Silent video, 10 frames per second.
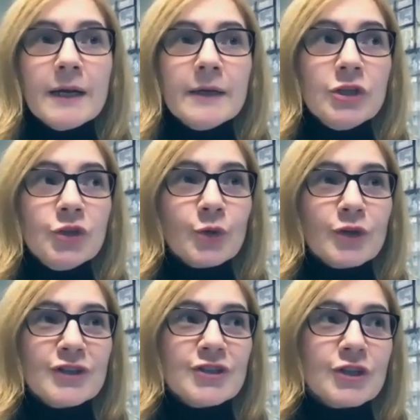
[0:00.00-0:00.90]
in
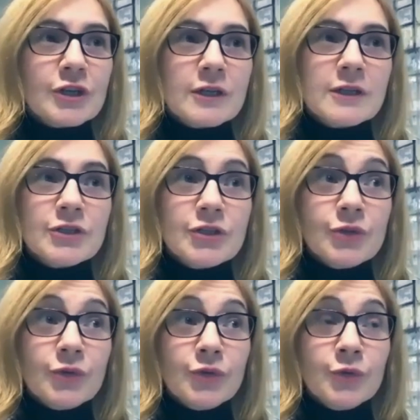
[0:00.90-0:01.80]
order
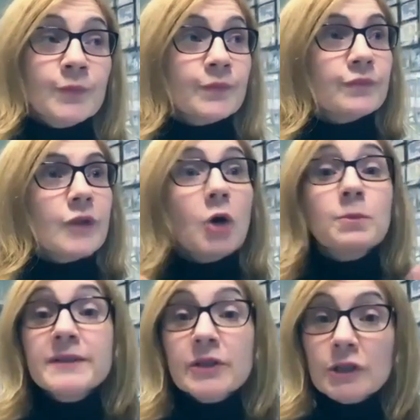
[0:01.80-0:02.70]
to
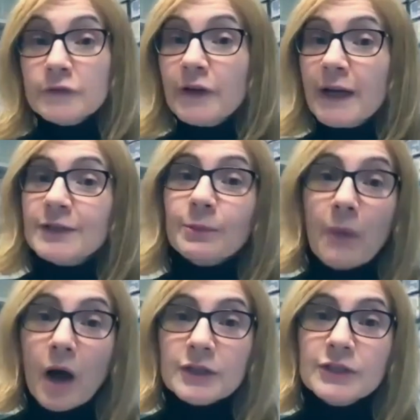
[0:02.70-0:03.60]
observe and
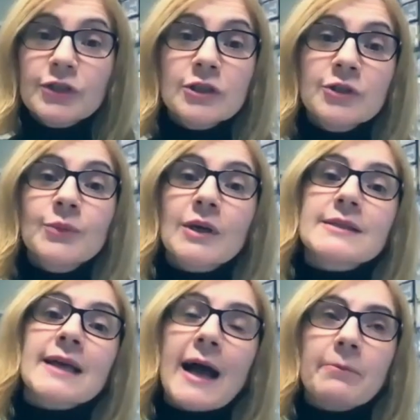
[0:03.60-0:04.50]
monitor what's
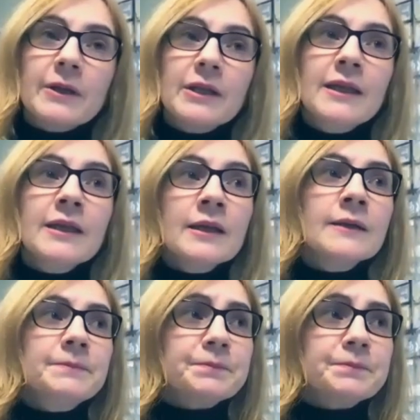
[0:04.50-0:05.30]
happening